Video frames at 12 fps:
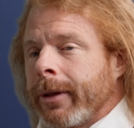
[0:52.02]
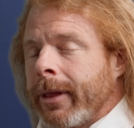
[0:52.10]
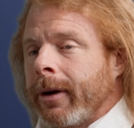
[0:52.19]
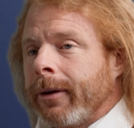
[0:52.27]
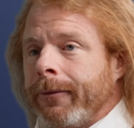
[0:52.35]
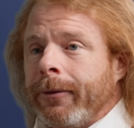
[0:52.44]

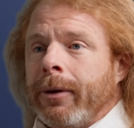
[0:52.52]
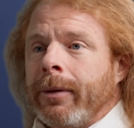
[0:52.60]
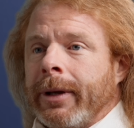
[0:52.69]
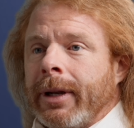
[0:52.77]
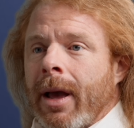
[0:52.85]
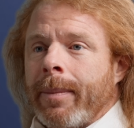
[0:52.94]
there
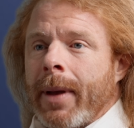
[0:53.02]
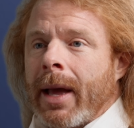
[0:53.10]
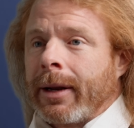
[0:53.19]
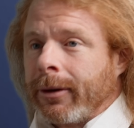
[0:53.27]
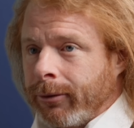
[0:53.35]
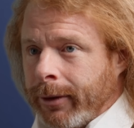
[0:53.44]
fueling up
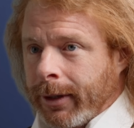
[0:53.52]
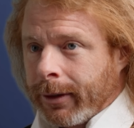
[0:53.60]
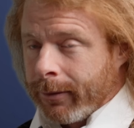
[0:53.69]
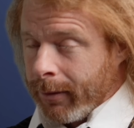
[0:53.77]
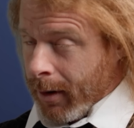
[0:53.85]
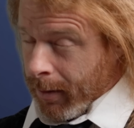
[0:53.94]
on
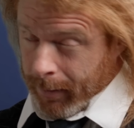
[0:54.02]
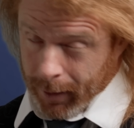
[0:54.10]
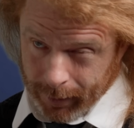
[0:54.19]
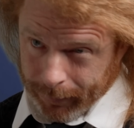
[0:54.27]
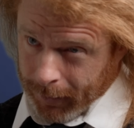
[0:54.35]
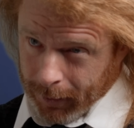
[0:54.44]
adrenochrome,
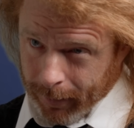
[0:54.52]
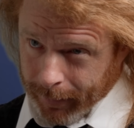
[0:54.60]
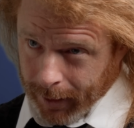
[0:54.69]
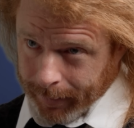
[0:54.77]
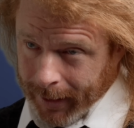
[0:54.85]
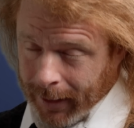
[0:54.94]
if you know
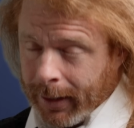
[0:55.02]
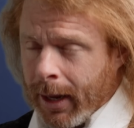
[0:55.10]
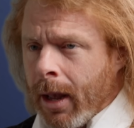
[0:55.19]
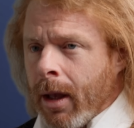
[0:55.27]
what I mean,